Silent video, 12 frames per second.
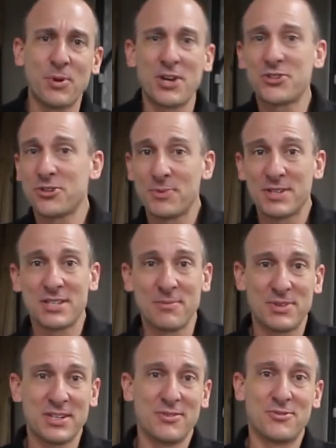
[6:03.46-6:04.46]
pressure to be
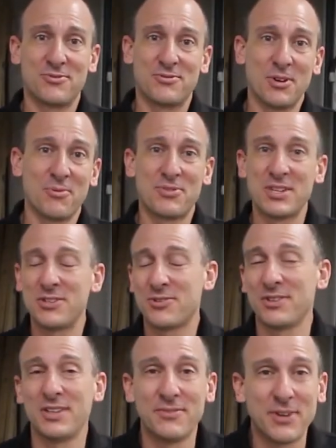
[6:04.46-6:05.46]
something you don't think you
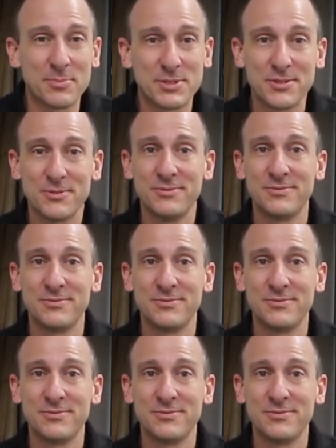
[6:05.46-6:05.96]
can live up to?